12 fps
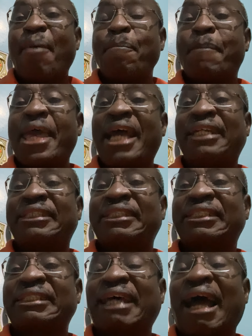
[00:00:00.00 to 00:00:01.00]

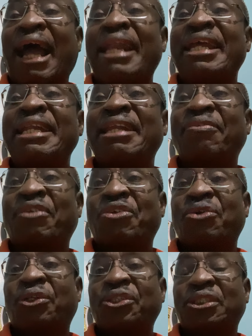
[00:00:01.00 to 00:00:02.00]
bears an
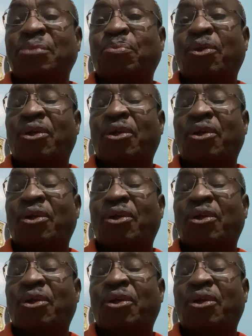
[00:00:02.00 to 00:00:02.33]
individual's,